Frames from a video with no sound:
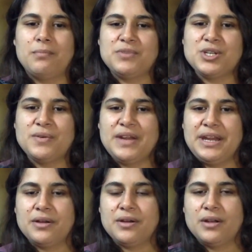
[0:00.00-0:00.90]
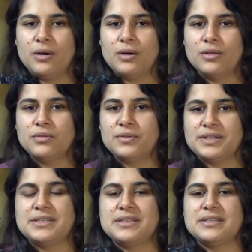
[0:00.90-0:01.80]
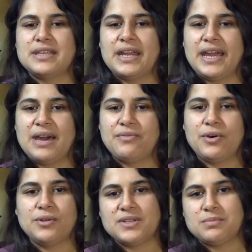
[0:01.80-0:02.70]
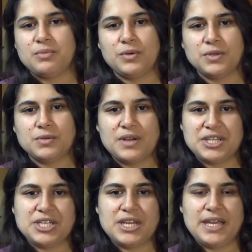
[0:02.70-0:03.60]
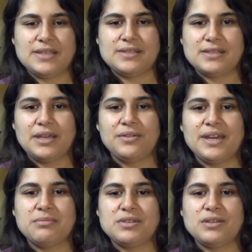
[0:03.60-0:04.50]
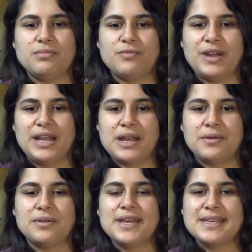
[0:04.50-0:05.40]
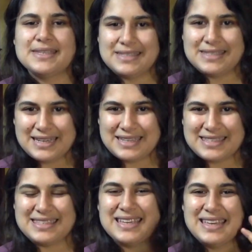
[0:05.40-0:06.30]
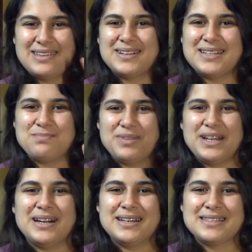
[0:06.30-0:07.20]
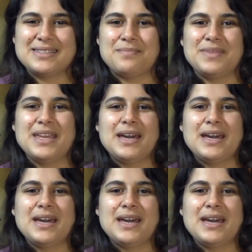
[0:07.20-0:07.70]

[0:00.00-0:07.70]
showing on all horses that I have on this mold, which is technically up to right now 6, which is pretty awesome.